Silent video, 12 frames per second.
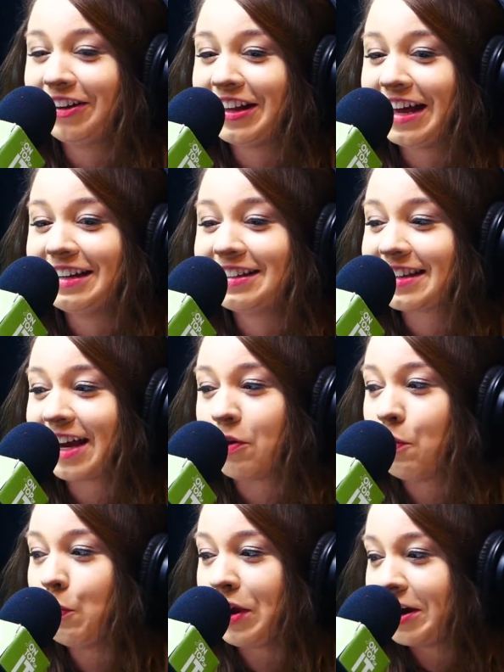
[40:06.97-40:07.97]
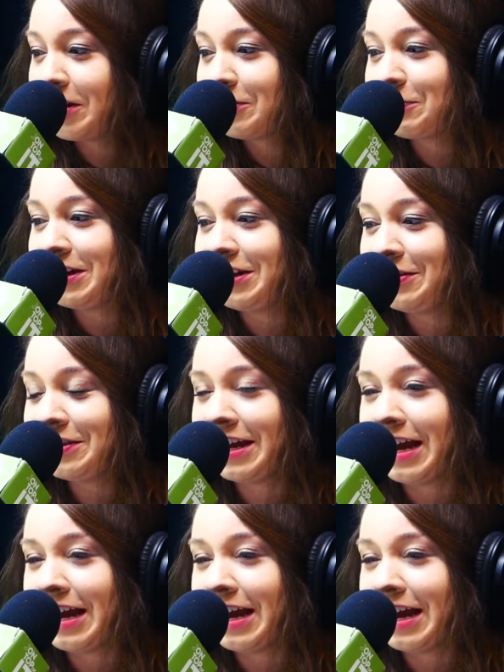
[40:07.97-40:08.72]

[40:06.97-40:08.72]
And it's like weird when you think,